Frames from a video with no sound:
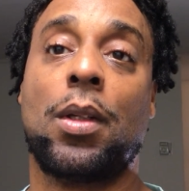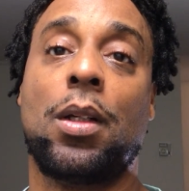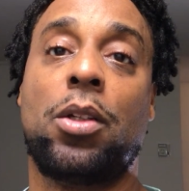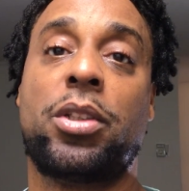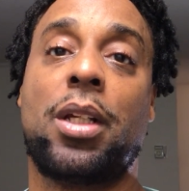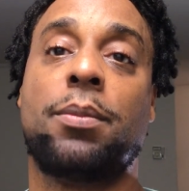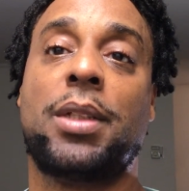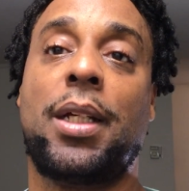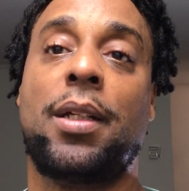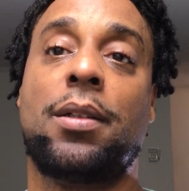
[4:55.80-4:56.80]
You see what I'm
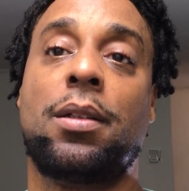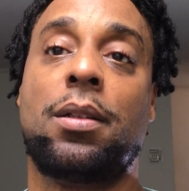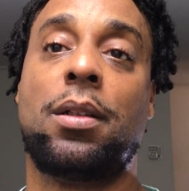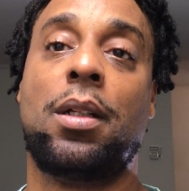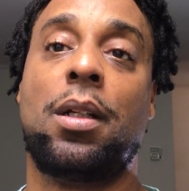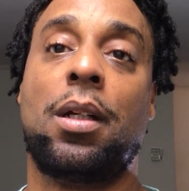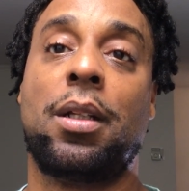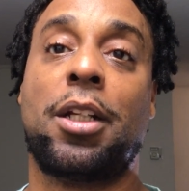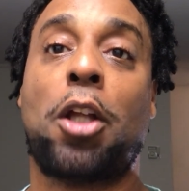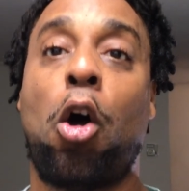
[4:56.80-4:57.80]
saying?
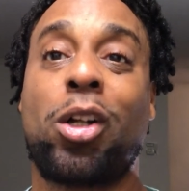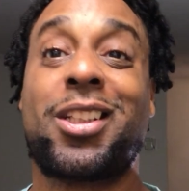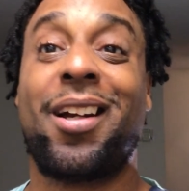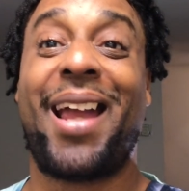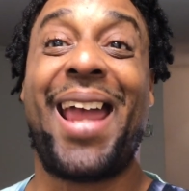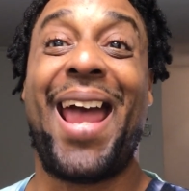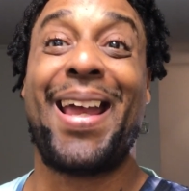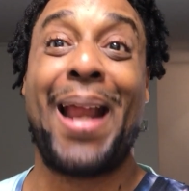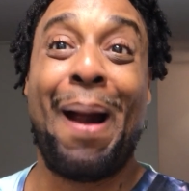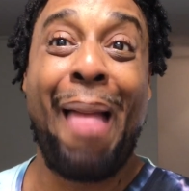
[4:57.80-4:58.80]
The dog tongue ain't hanging
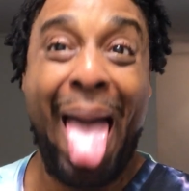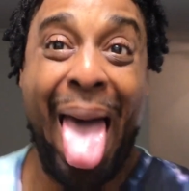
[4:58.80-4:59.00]
out.